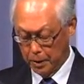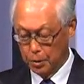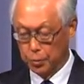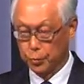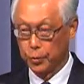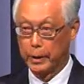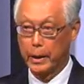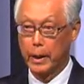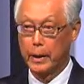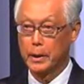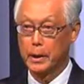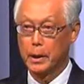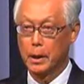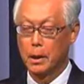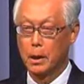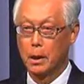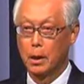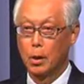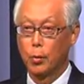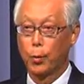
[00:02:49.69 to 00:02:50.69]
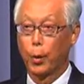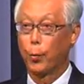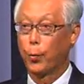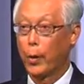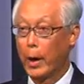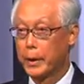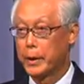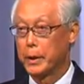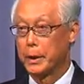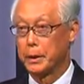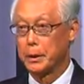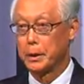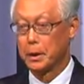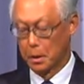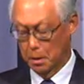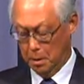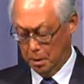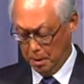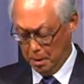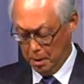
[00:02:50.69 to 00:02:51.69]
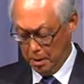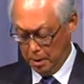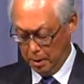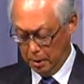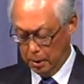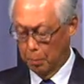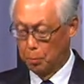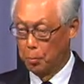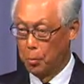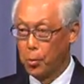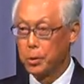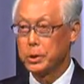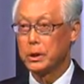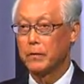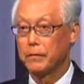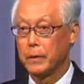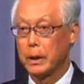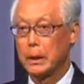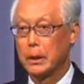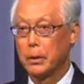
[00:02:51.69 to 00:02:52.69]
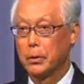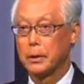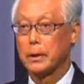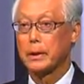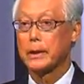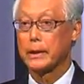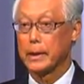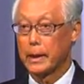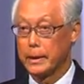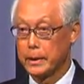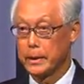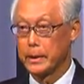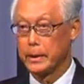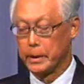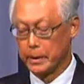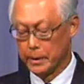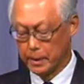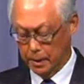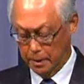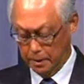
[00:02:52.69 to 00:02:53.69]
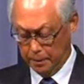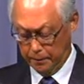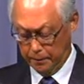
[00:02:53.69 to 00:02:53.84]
Together, we weathered the most difficult crises.